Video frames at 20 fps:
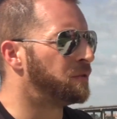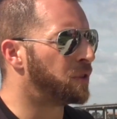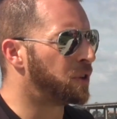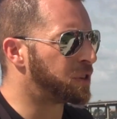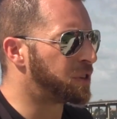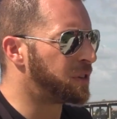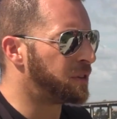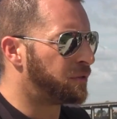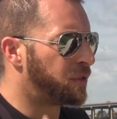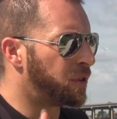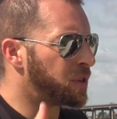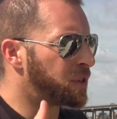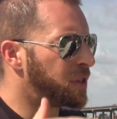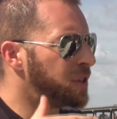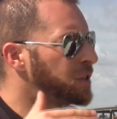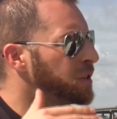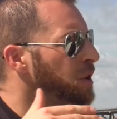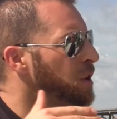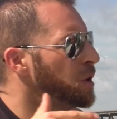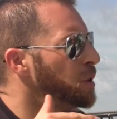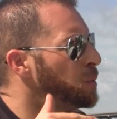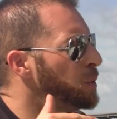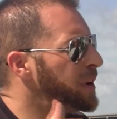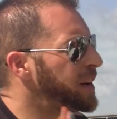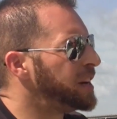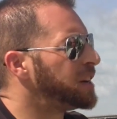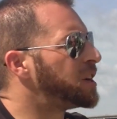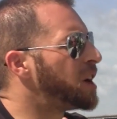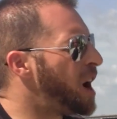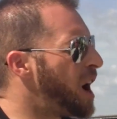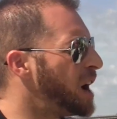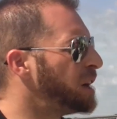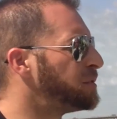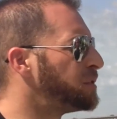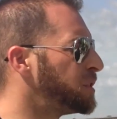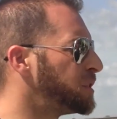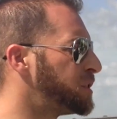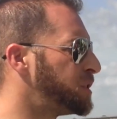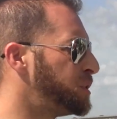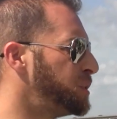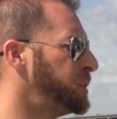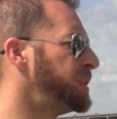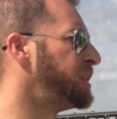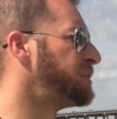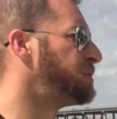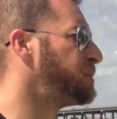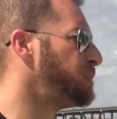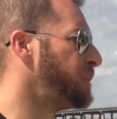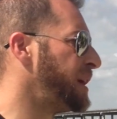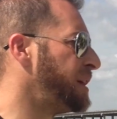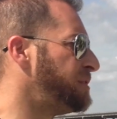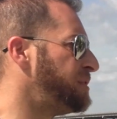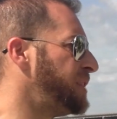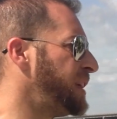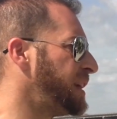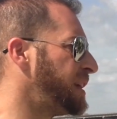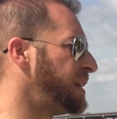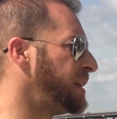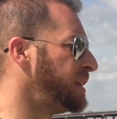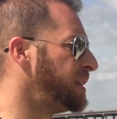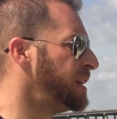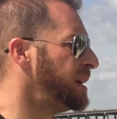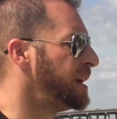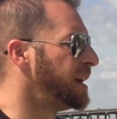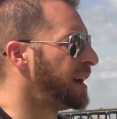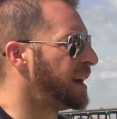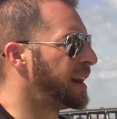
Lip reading: versus winning converts to a different way of thinking.